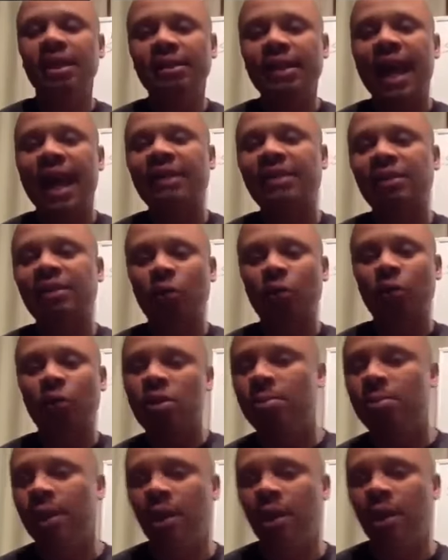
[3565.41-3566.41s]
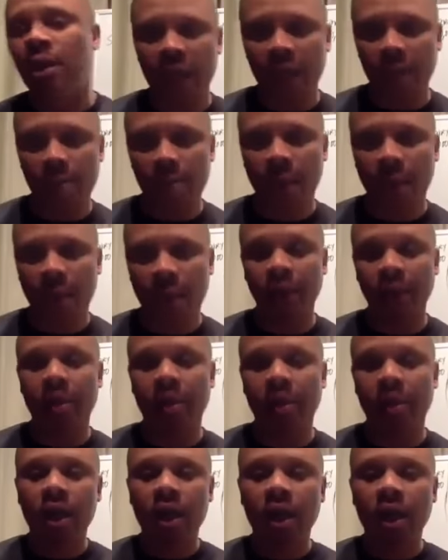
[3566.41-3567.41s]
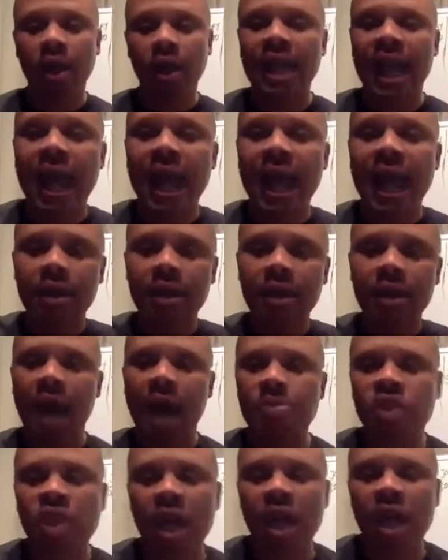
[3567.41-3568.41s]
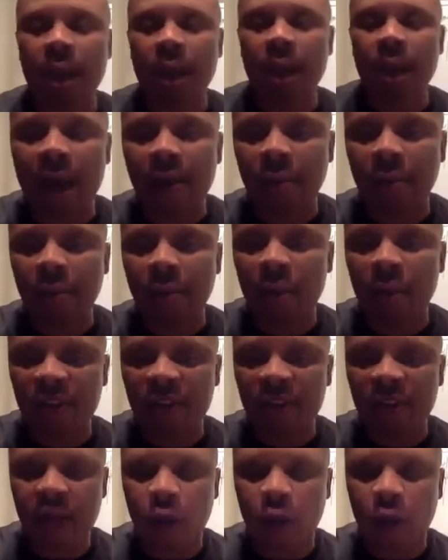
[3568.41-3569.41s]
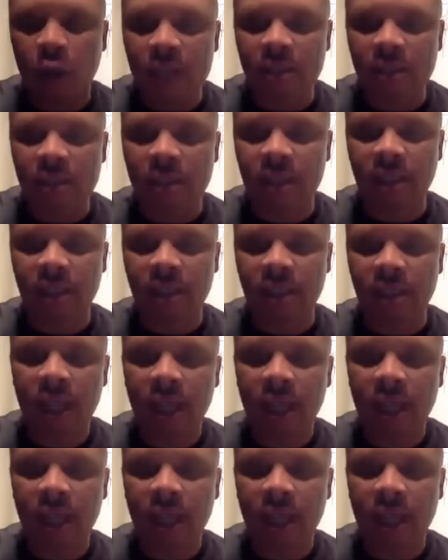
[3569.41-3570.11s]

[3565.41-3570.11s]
That's the way to build an empire. Other than that, I'm shutting my mouth. I'm open for any questions,